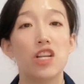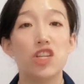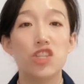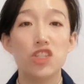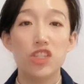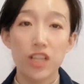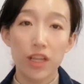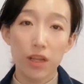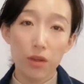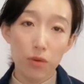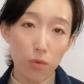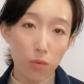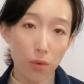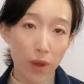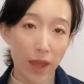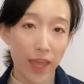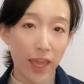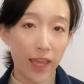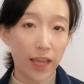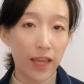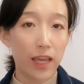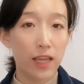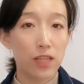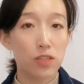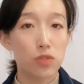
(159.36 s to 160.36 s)

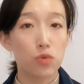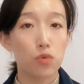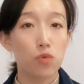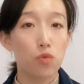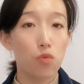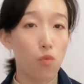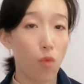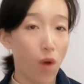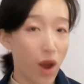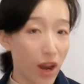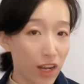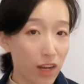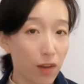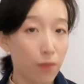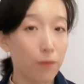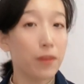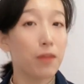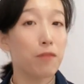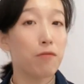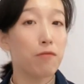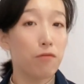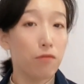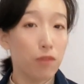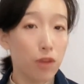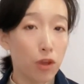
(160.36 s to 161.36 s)
Jingwei is one of
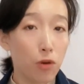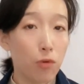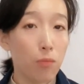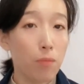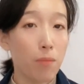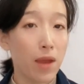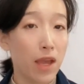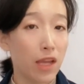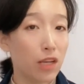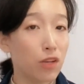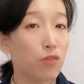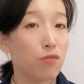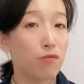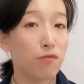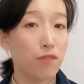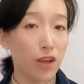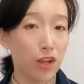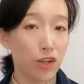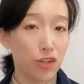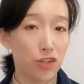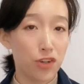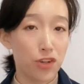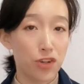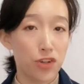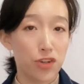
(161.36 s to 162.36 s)
the few
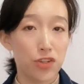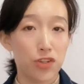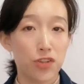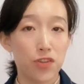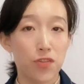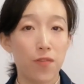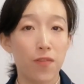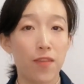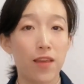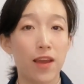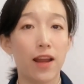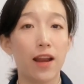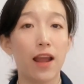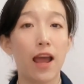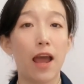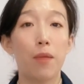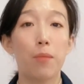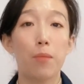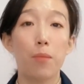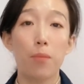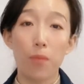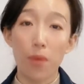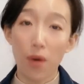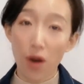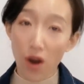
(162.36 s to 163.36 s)
manufacturers that
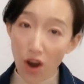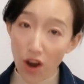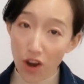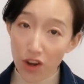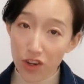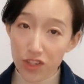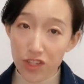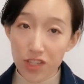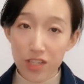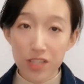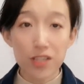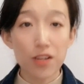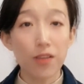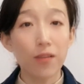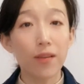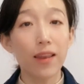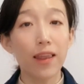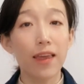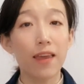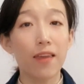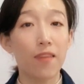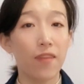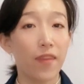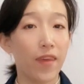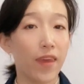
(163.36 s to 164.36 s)
I
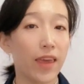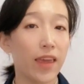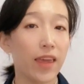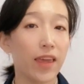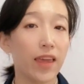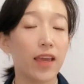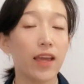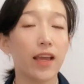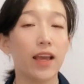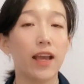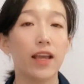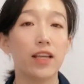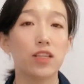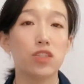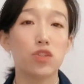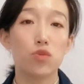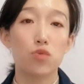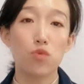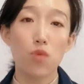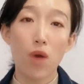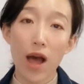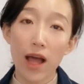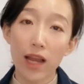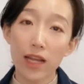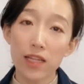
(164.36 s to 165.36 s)
personally think is
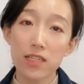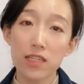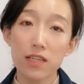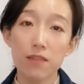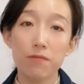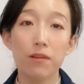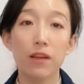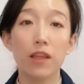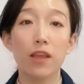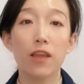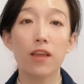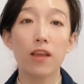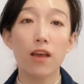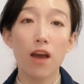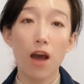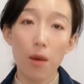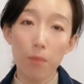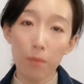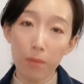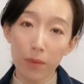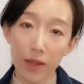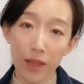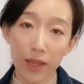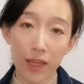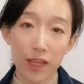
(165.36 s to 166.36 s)
relatively
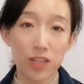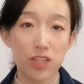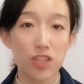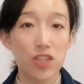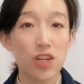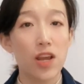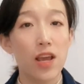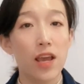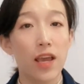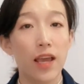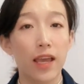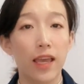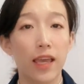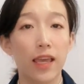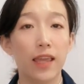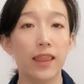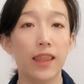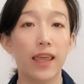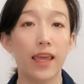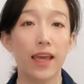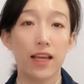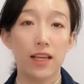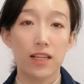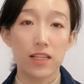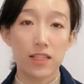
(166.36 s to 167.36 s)
complete in
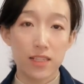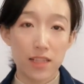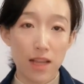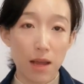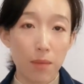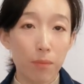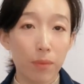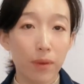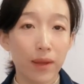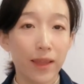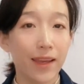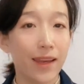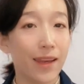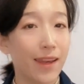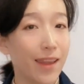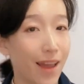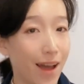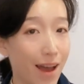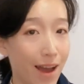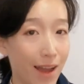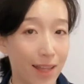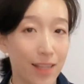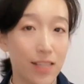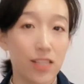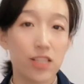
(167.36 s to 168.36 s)
the assembly
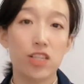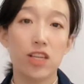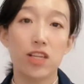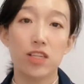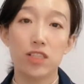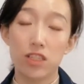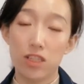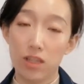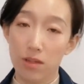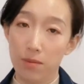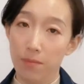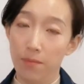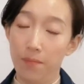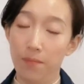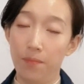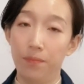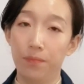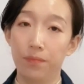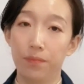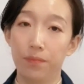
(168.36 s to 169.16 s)
line system.